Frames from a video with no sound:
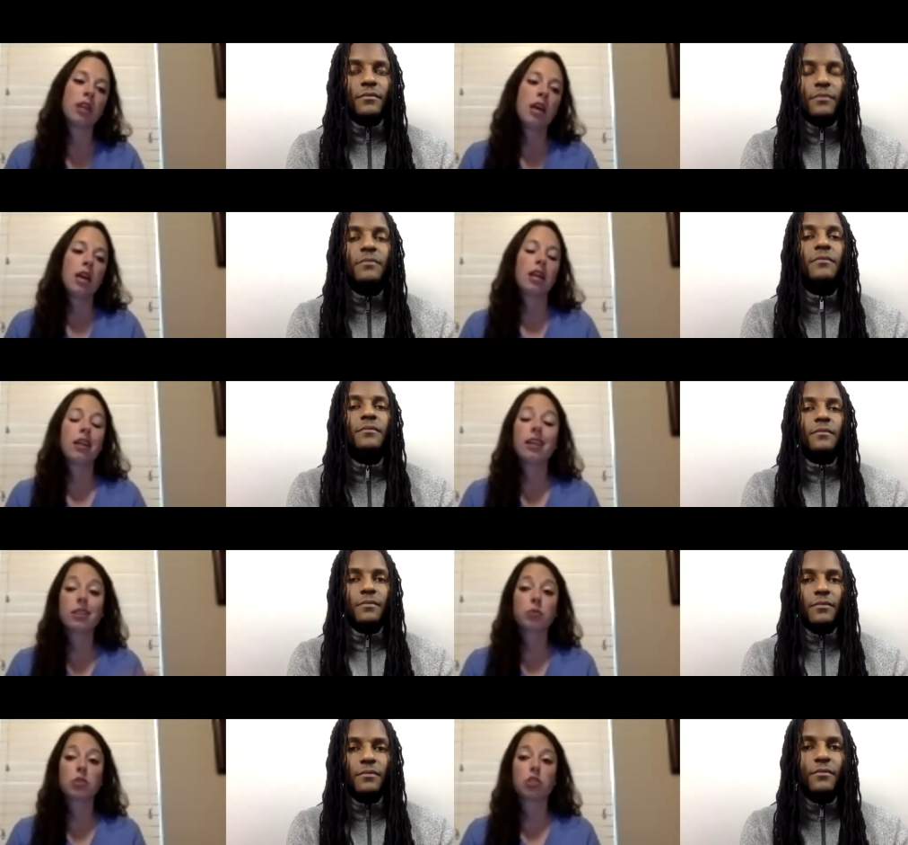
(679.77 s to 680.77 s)
Speaker 1: and I think this
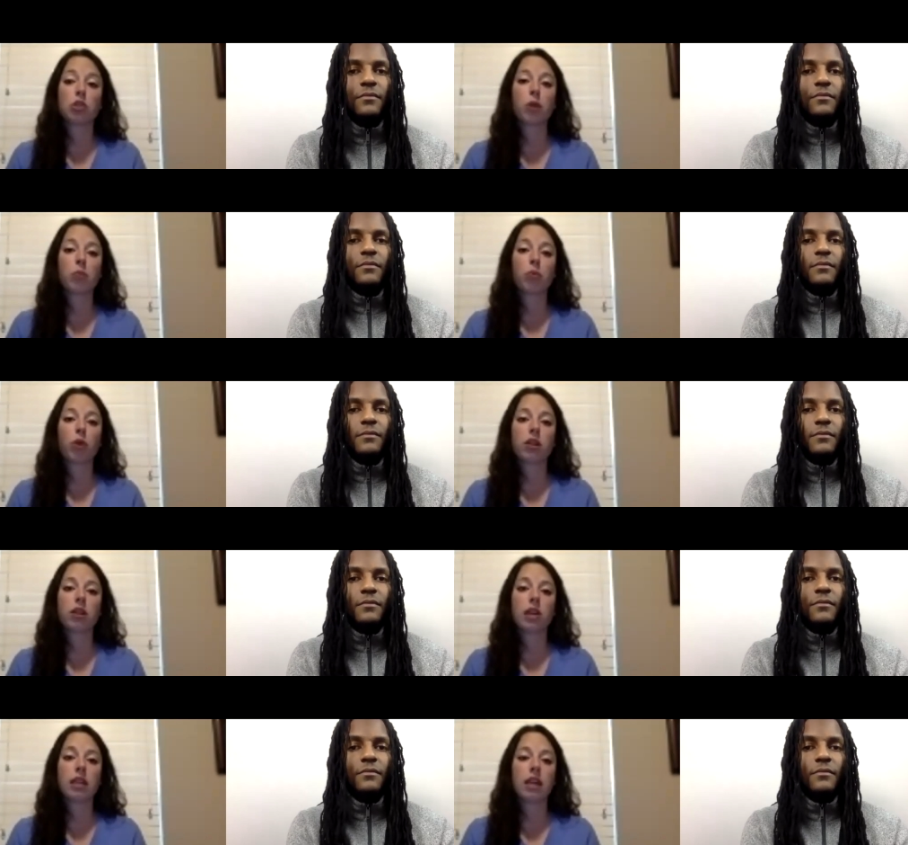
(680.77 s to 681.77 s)
was super important
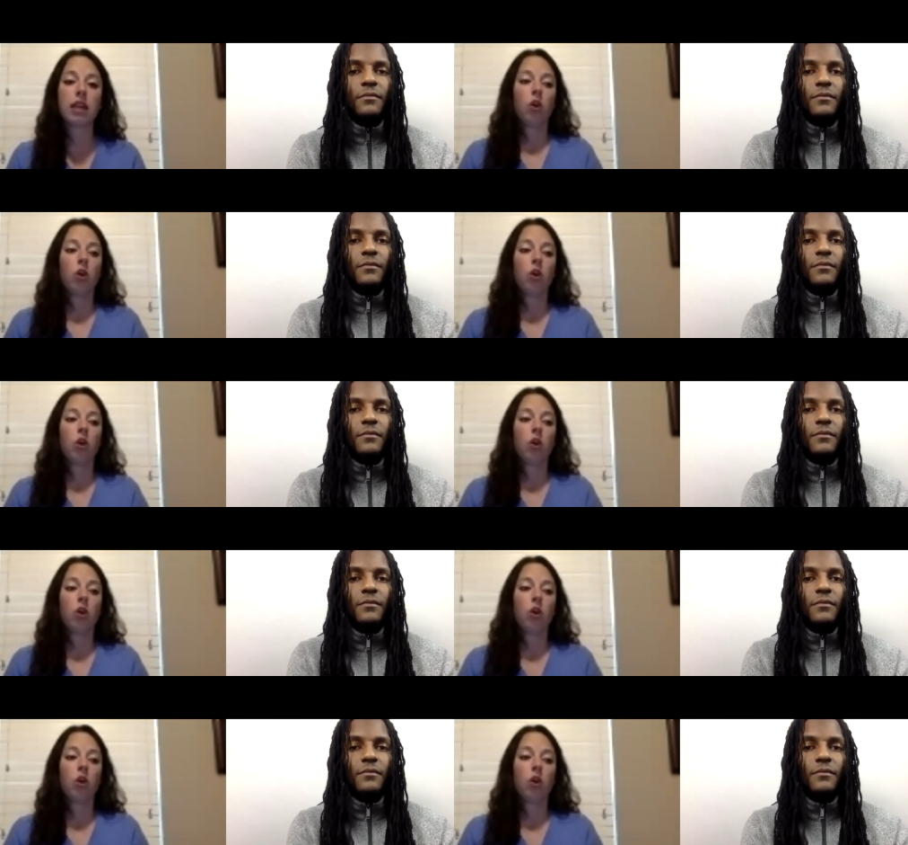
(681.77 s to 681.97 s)
in that